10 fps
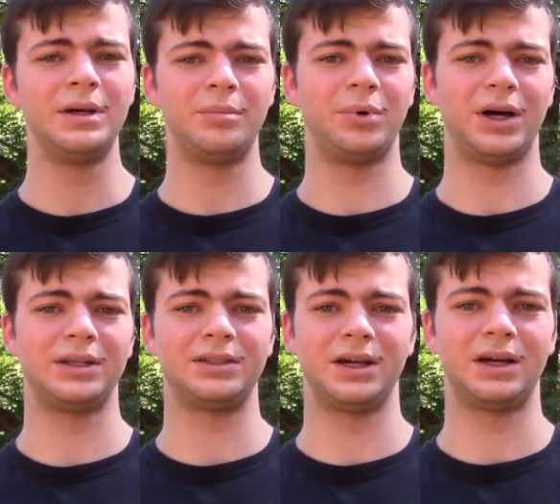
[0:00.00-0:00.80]

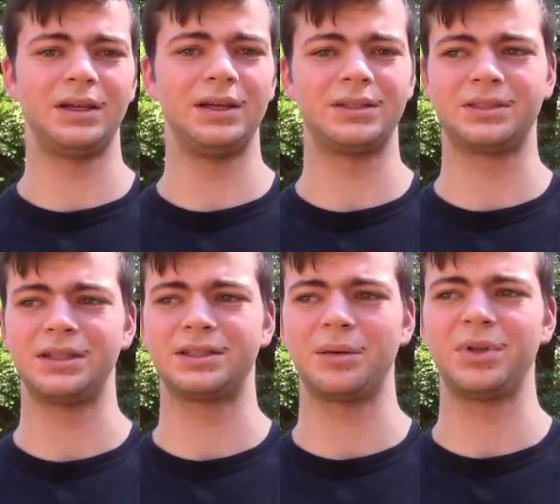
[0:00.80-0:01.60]
But uh, it's,
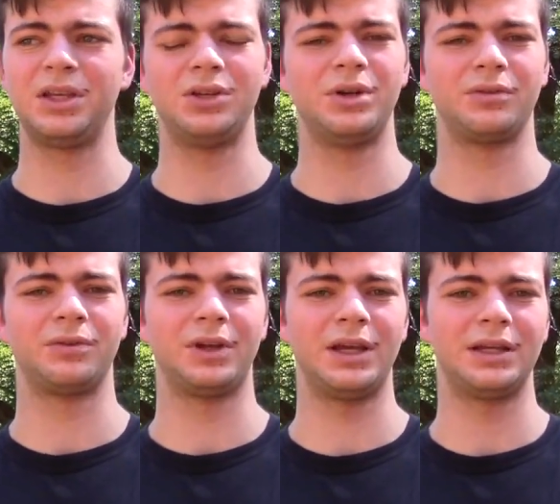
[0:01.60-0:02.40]
it's something that you never
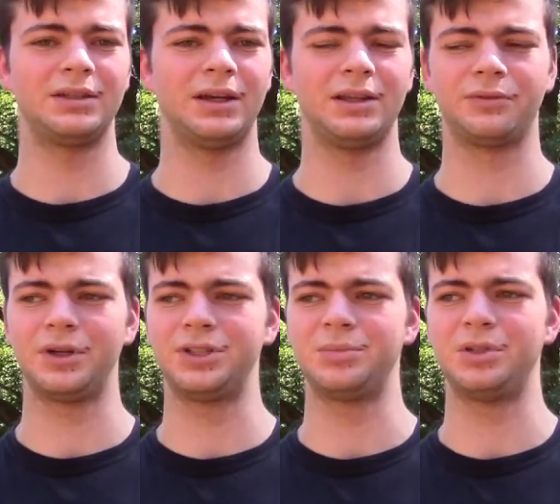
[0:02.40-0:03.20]
forget, and the
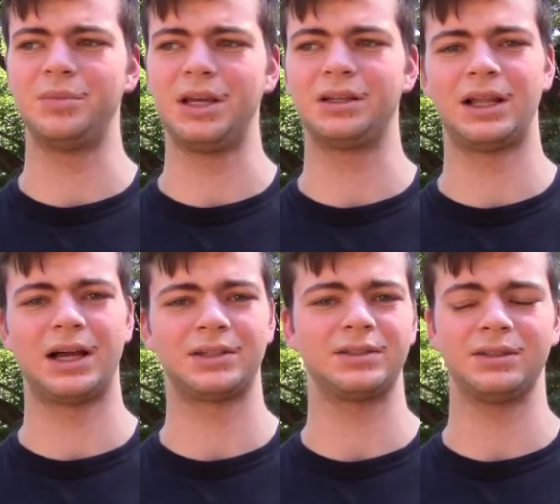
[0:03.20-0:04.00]
friendships you make
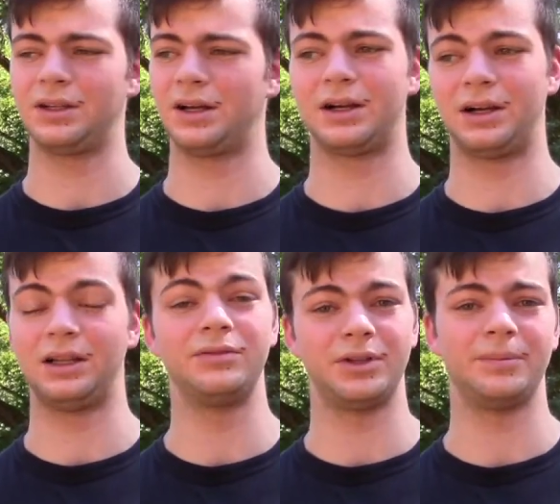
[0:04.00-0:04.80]
last uh, a
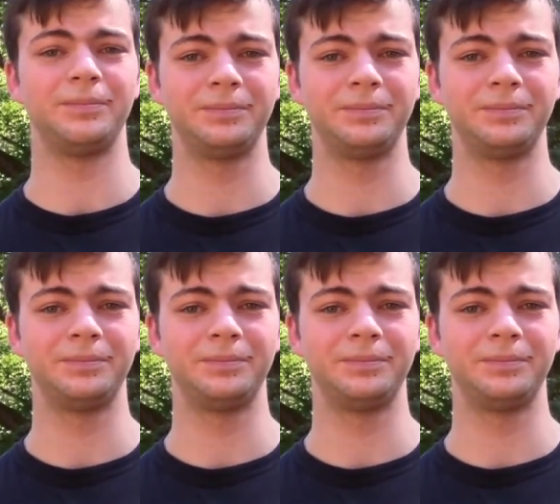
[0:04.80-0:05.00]
lifetime.